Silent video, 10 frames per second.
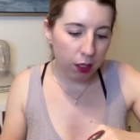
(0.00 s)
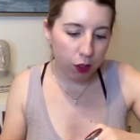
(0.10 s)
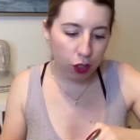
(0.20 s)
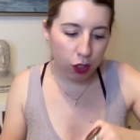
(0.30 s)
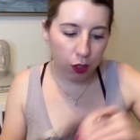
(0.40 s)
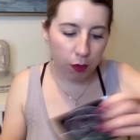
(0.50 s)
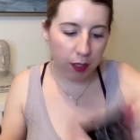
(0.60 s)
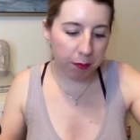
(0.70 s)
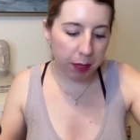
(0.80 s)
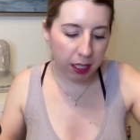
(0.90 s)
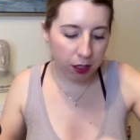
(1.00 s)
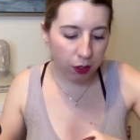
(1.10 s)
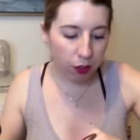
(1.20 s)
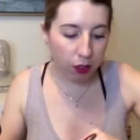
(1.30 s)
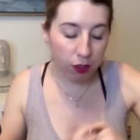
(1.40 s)
Two of
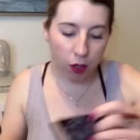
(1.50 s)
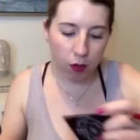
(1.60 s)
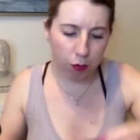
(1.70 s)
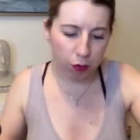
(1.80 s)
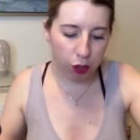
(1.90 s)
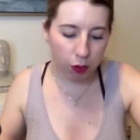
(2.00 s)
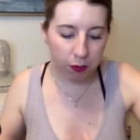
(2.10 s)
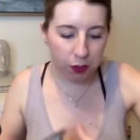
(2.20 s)
Pentacles, oh, Two of